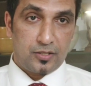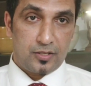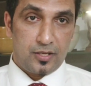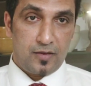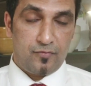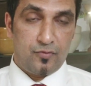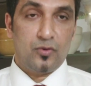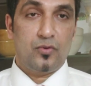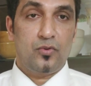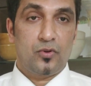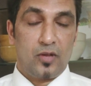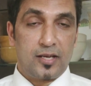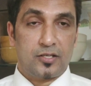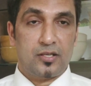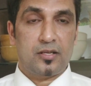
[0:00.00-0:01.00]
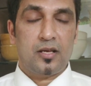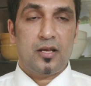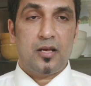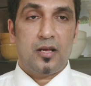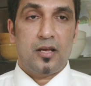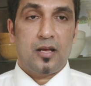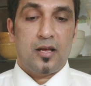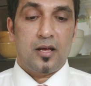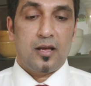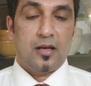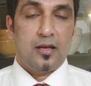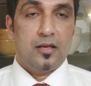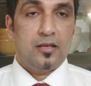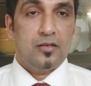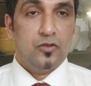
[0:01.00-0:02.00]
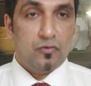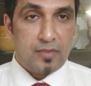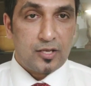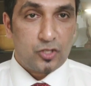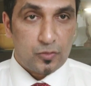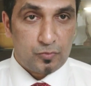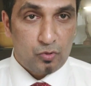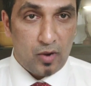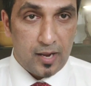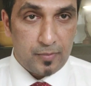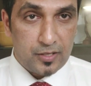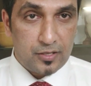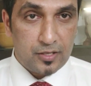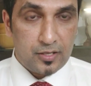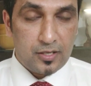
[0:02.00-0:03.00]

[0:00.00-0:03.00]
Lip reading: If you liked it, you may subscribe it.